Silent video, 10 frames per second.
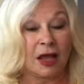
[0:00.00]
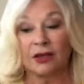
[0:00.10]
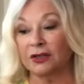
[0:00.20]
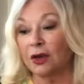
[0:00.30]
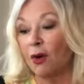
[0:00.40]

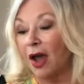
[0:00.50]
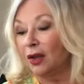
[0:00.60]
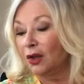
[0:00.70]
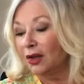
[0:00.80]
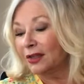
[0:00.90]
So I
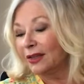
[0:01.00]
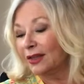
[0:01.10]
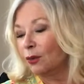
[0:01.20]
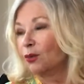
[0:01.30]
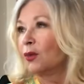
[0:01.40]
looked at
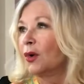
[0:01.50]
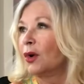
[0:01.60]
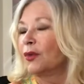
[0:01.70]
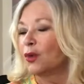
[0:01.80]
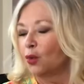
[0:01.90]

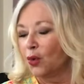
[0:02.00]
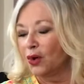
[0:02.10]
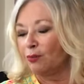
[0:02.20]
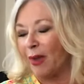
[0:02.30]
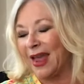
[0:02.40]
the
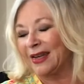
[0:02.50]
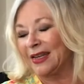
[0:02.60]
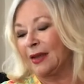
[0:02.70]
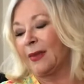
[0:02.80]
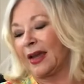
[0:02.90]
word
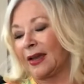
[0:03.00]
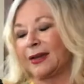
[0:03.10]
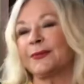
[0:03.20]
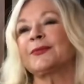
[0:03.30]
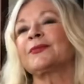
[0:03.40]
pandemic,
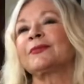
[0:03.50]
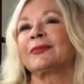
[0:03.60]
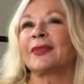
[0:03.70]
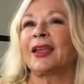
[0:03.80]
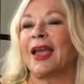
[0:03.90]

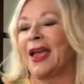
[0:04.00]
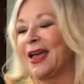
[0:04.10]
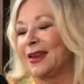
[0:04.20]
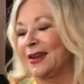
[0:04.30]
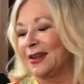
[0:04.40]

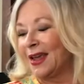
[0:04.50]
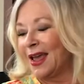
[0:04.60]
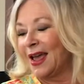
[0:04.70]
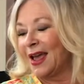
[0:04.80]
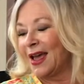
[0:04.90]
and
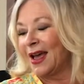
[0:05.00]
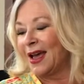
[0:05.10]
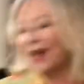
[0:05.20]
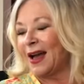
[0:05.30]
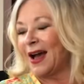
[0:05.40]

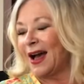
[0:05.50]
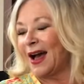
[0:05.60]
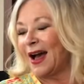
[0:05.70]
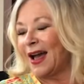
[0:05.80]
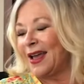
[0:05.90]

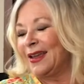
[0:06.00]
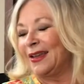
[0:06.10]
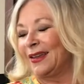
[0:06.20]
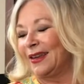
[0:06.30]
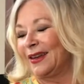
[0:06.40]

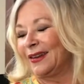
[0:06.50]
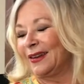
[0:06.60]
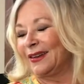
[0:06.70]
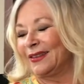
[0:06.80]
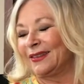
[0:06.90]
I
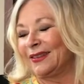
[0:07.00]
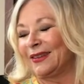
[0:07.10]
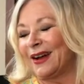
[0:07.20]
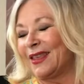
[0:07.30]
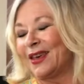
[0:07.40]

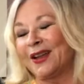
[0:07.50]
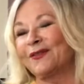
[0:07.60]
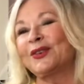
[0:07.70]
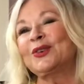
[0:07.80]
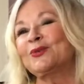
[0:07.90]
thought
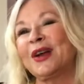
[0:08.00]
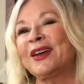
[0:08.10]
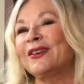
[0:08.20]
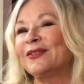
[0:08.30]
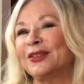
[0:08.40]
of a new
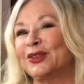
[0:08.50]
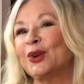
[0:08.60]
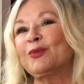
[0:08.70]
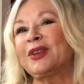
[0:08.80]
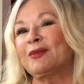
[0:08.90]
way of
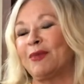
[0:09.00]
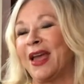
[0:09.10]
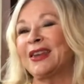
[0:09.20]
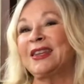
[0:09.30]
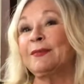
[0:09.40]
interpreting
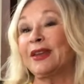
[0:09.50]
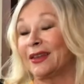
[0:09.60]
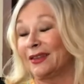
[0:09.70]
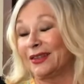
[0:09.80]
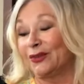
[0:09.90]
pandemic,
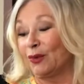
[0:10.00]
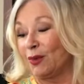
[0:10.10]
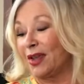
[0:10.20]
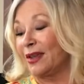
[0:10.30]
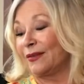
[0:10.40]
at least for
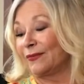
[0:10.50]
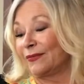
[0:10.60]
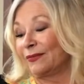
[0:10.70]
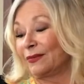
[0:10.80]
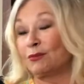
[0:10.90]
me.
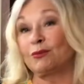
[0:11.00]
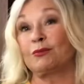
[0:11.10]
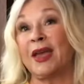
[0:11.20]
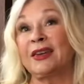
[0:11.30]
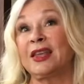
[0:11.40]

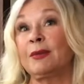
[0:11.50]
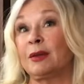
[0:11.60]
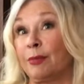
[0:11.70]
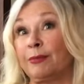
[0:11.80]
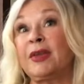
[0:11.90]
Pandemic,
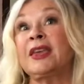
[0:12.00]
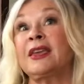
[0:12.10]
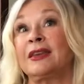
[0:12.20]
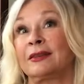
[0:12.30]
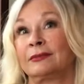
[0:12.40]

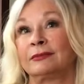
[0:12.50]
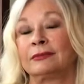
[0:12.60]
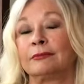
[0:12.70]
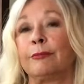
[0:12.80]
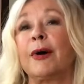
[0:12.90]
P,
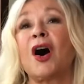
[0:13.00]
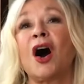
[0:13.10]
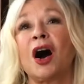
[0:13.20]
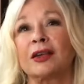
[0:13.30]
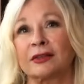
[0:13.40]

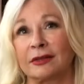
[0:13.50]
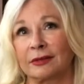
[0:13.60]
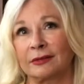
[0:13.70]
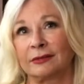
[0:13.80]
pause,